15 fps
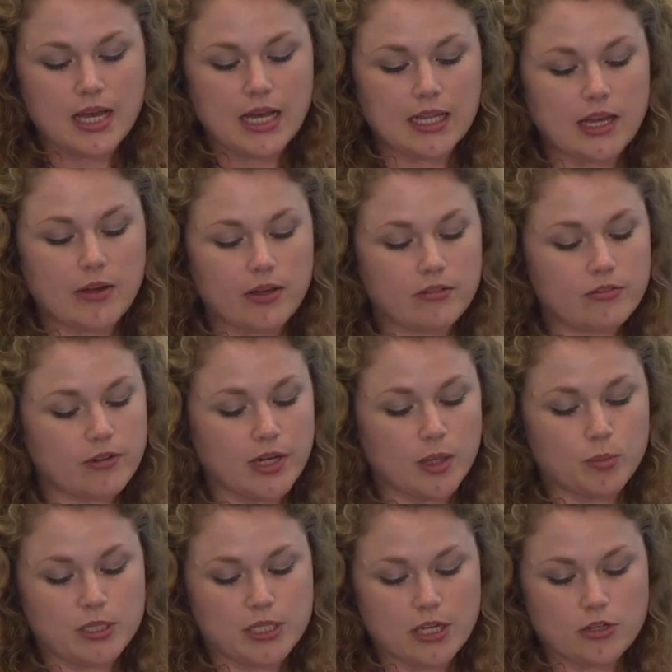allowing for any
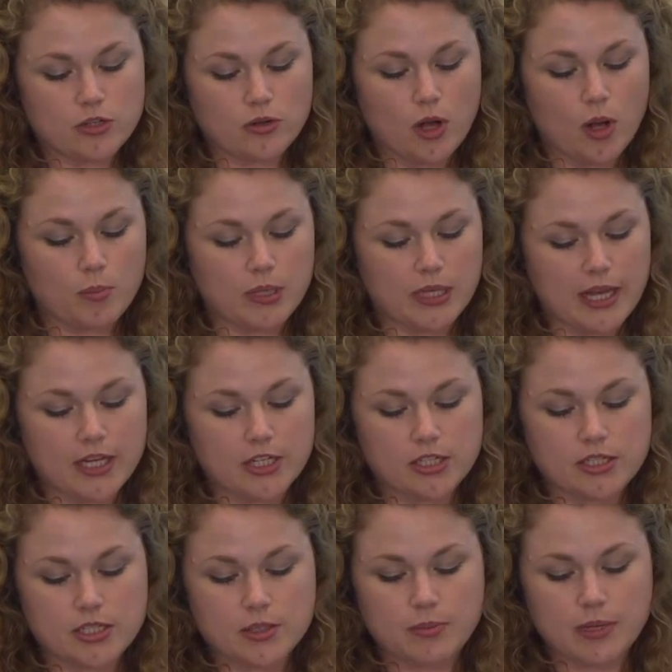potential
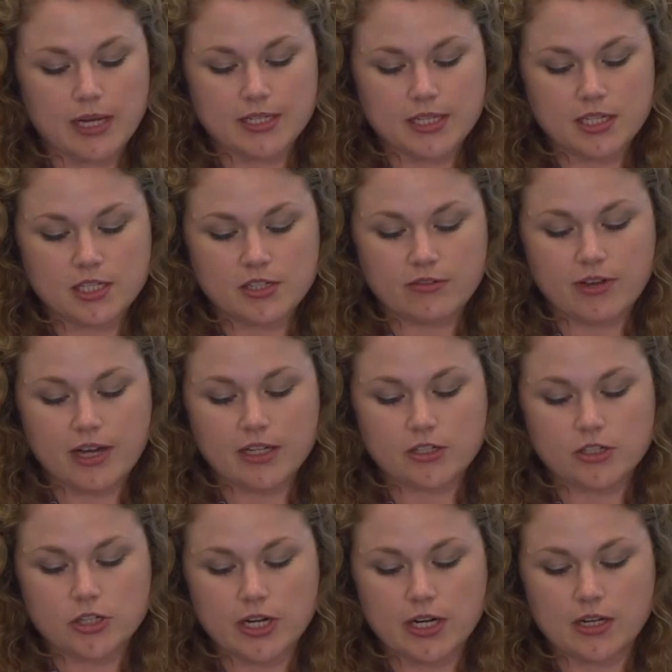complications to be identified
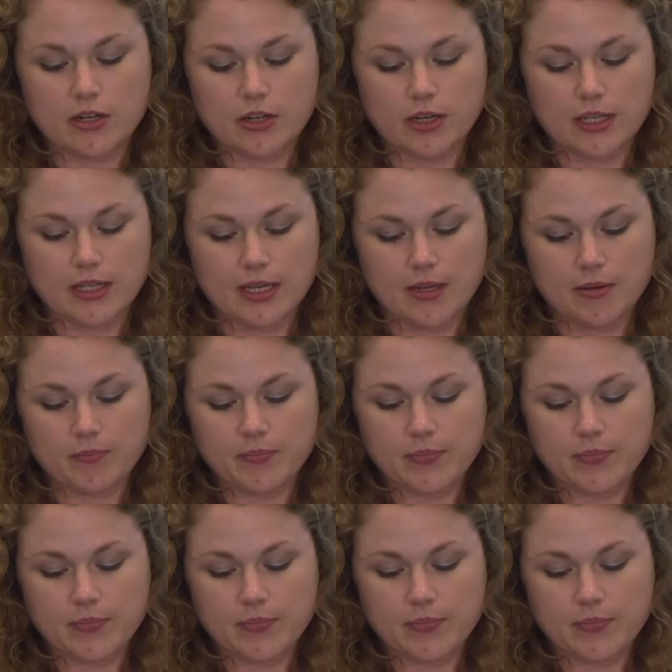and treated early.